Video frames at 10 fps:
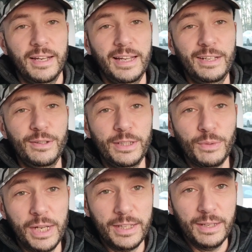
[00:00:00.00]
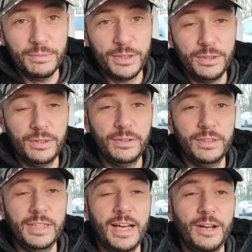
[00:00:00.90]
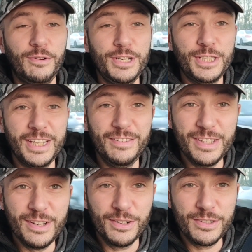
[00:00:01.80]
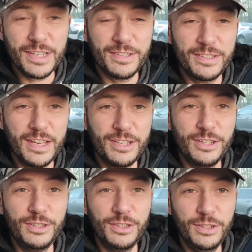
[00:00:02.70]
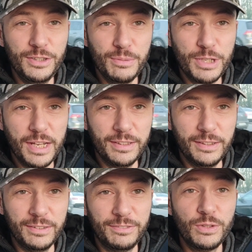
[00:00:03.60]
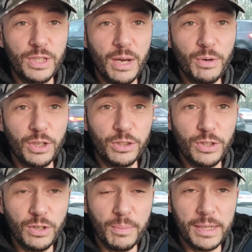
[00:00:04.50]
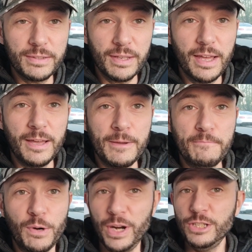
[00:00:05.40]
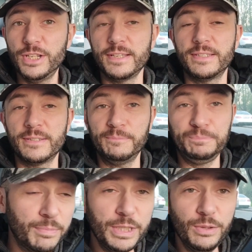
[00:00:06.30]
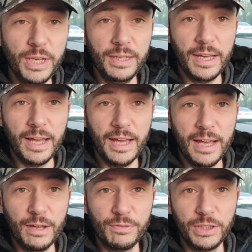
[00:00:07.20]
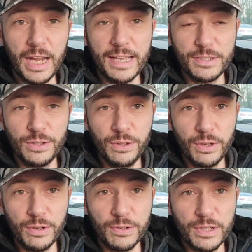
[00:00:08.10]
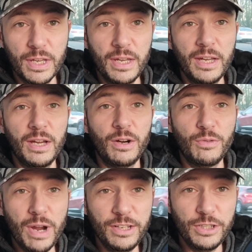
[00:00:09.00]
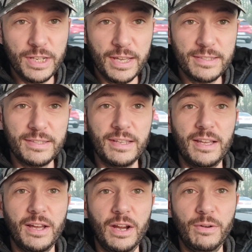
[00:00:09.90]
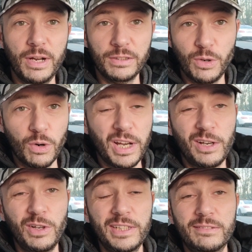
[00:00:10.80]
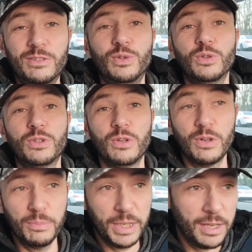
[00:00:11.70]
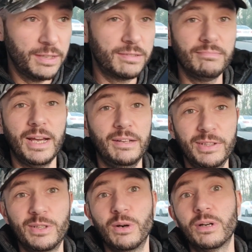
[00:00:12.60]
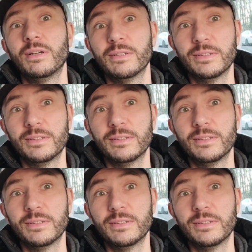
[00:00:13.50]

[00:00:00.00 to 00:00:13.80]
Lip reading: Hello and welcome to the Irish EV Owners Association YouTube channel. Today we're going to talk about range tests. I've been doing for the last 2 years range tests around Cork. I call it Tour de Cork because I live in Cork.